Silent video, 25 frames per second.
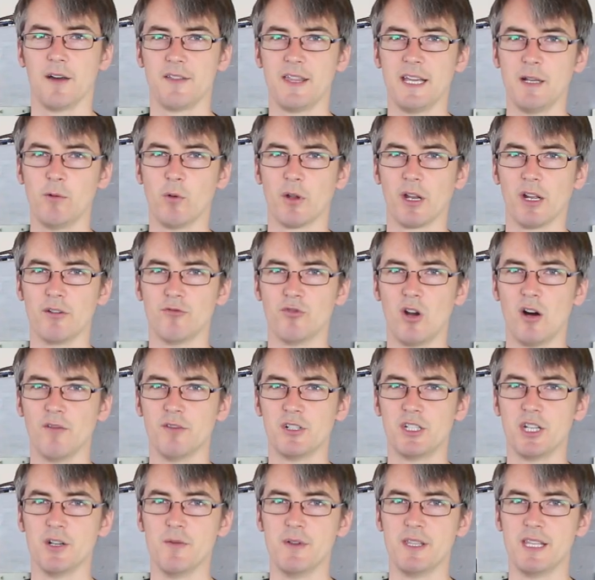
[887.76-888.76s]
I think what I'd
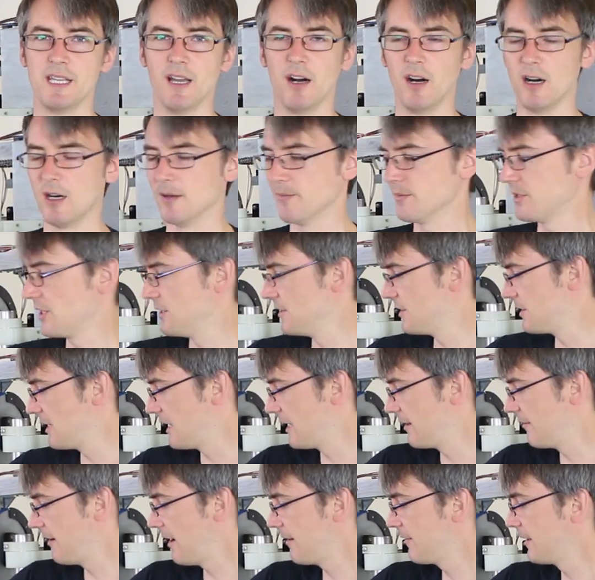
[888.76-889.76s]
rather do with the arms,
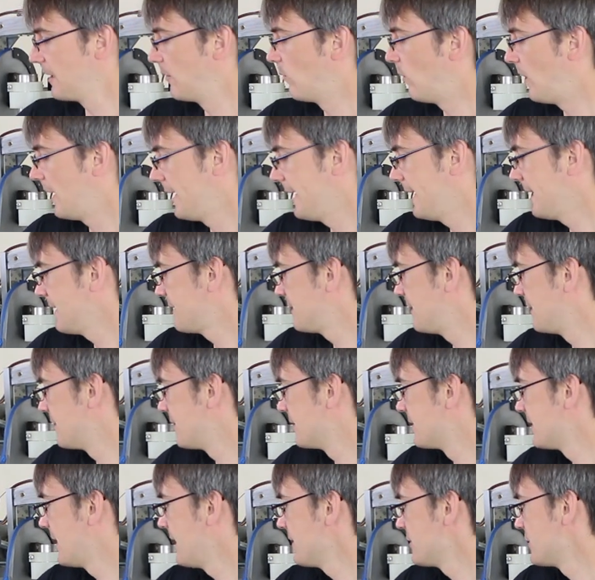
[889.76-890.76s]
instead of having one
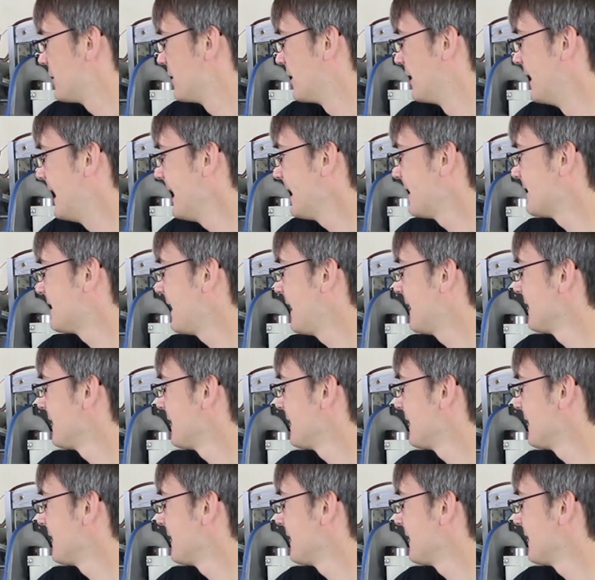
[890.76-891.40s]
axis attached to the next